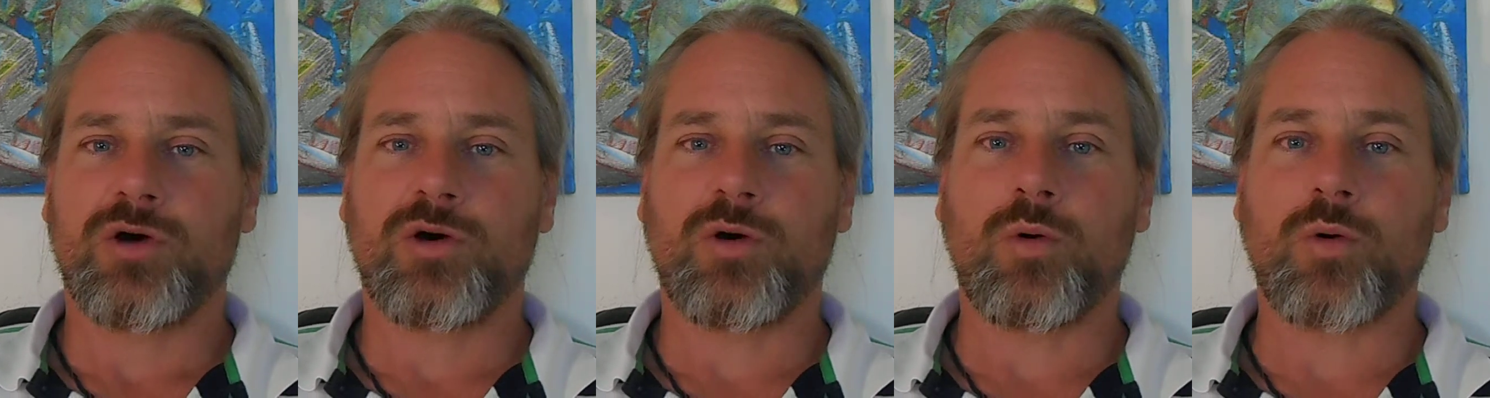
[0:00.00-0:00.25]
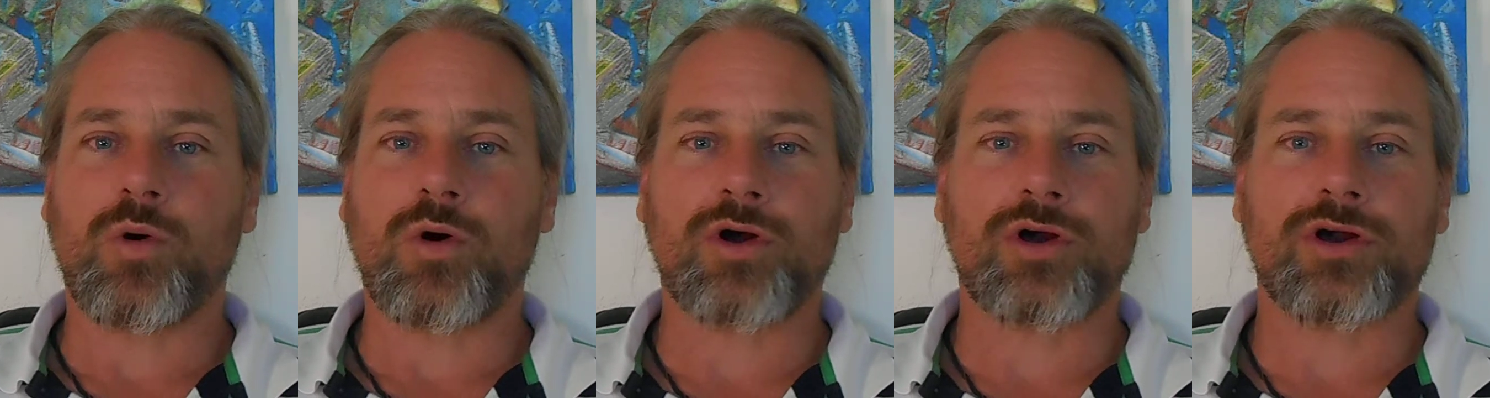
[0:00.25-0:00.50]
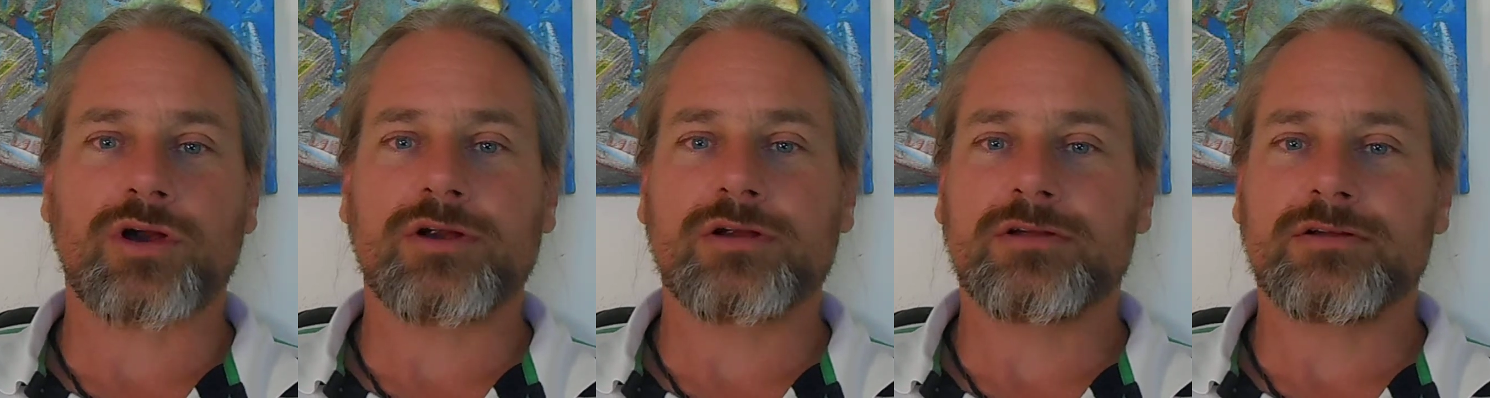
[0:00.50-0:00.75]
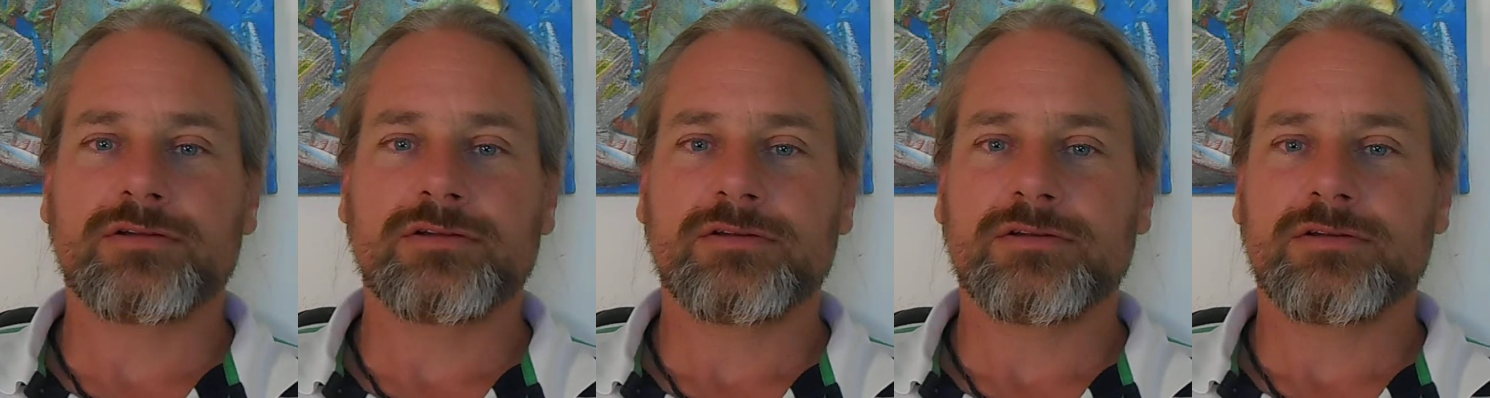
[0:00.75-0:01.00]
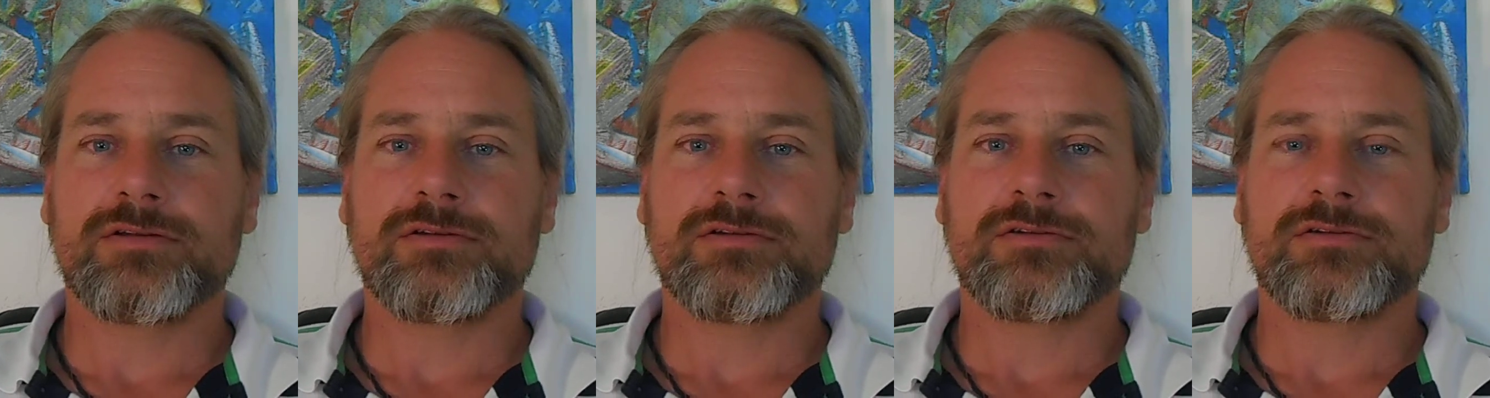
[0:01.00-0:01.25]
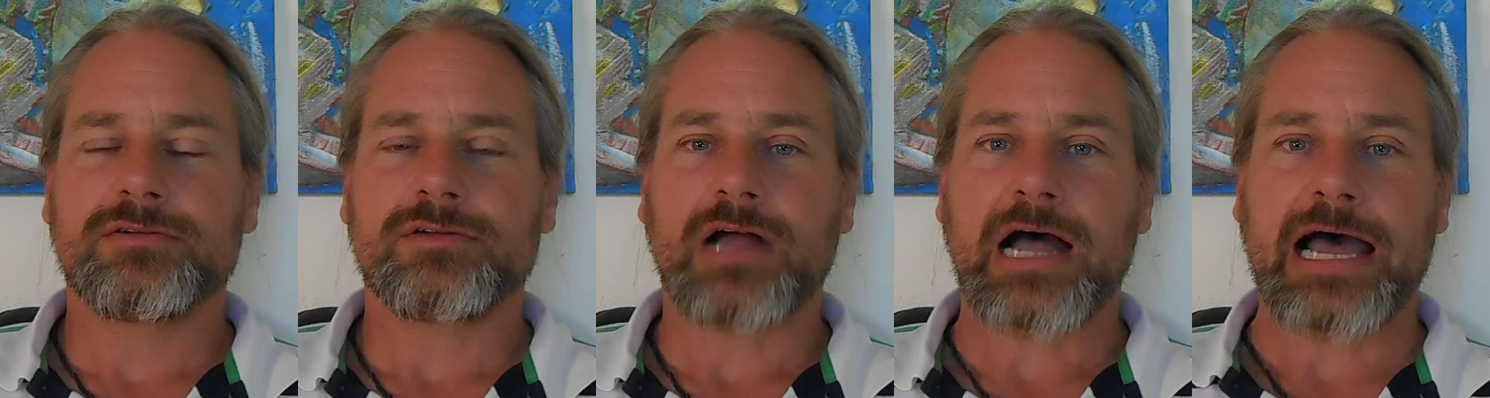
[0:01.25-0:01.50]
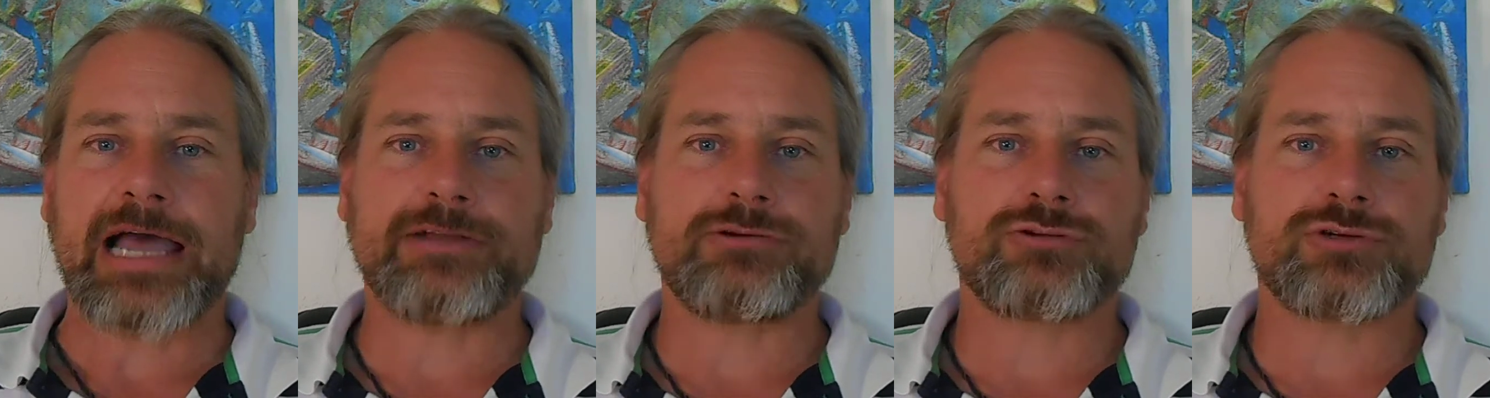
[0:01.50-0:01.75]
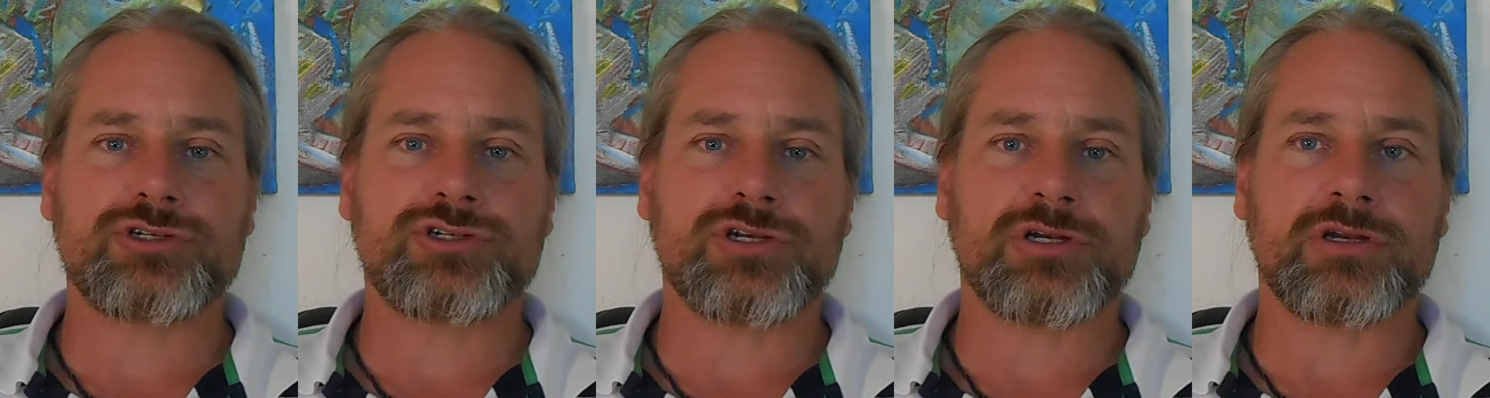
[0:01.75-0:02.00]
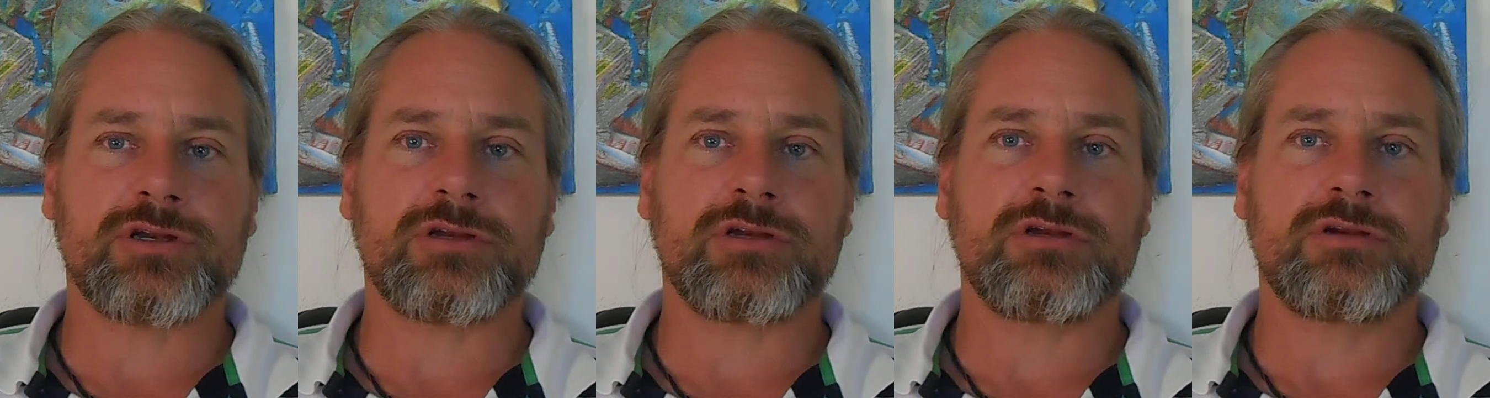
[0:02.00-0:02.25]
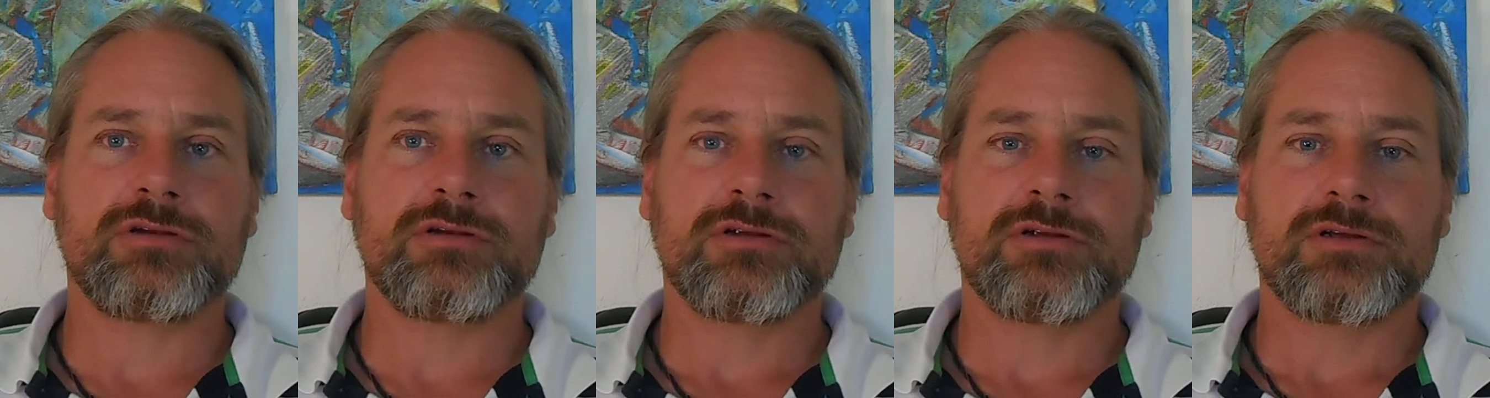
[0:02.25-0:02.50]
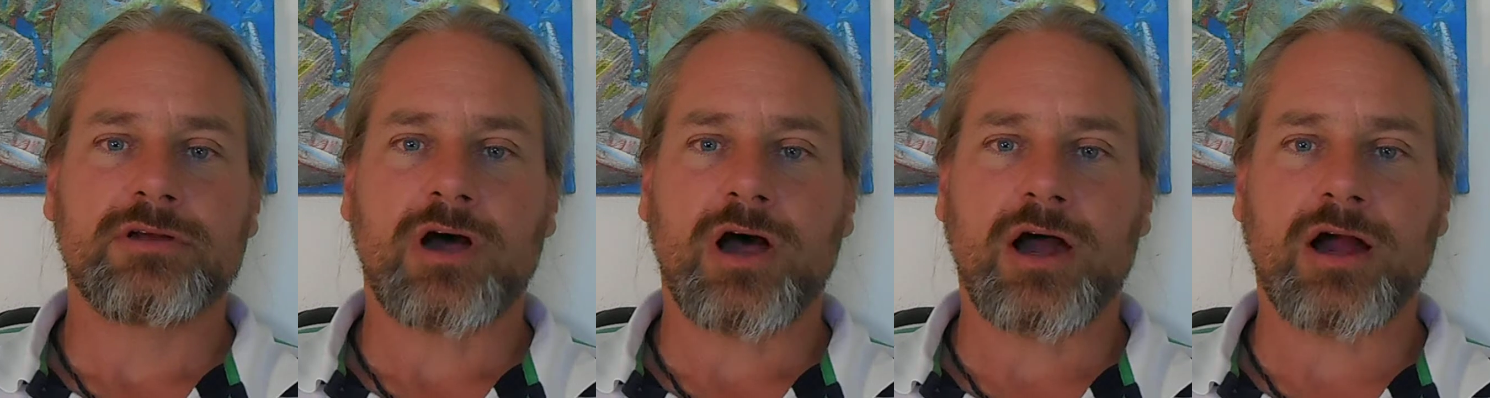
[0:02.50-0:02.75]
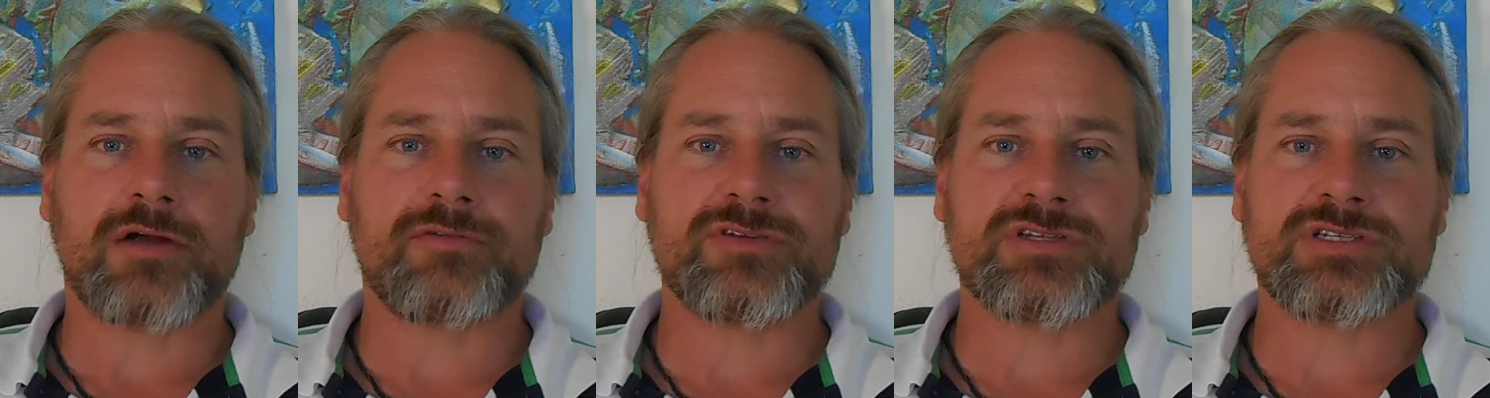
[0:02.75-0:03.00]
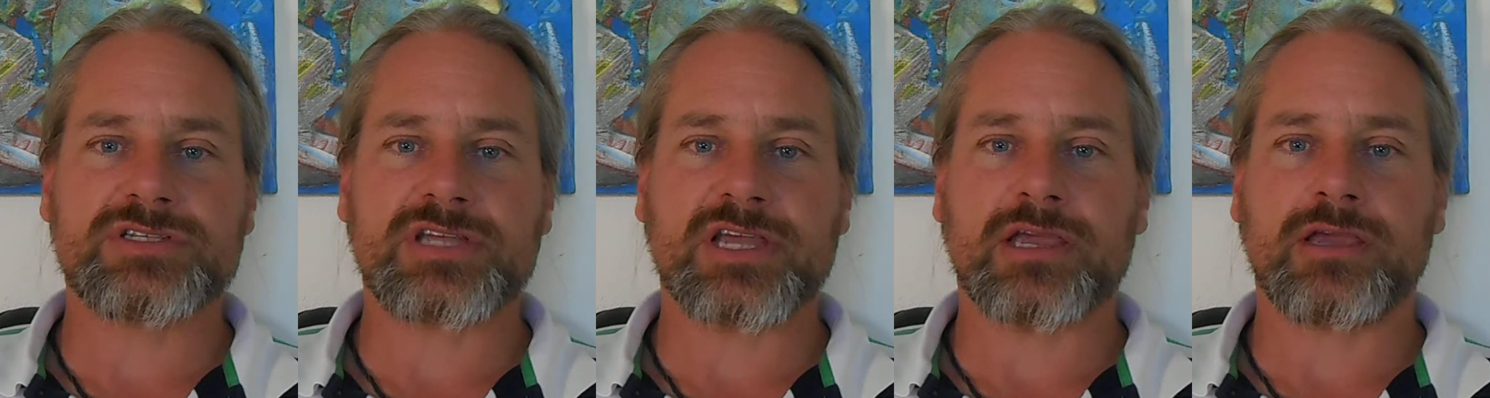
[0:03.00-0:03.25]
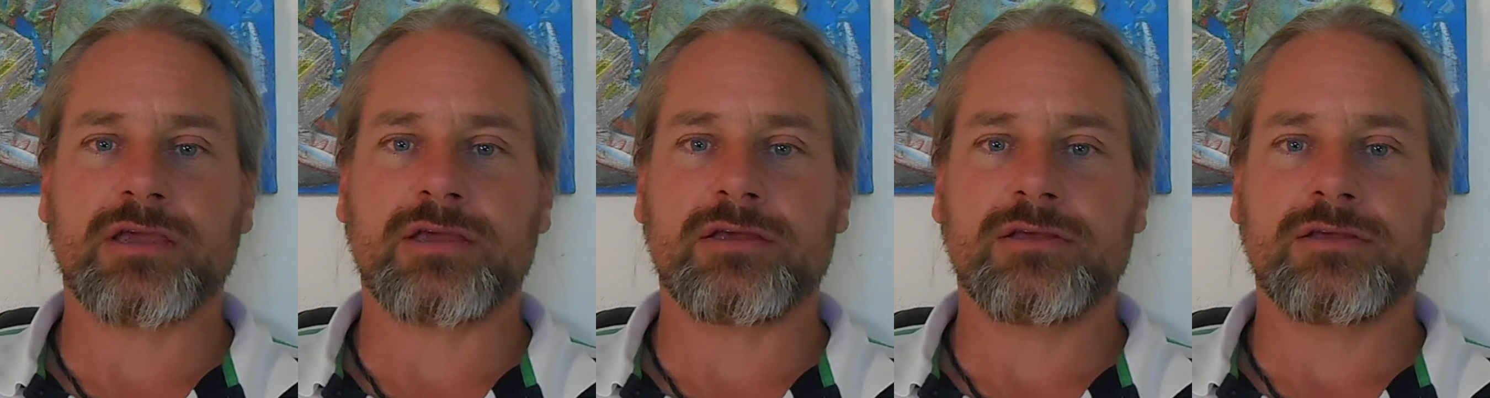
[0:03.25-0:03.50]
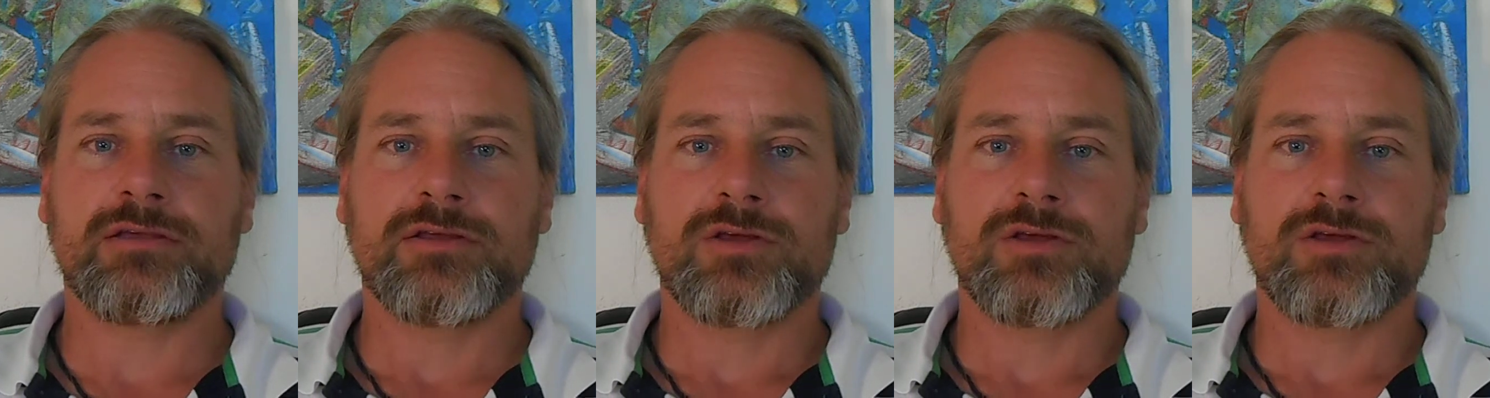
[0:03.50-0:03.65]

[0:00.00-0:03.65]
or hydrogen harvesting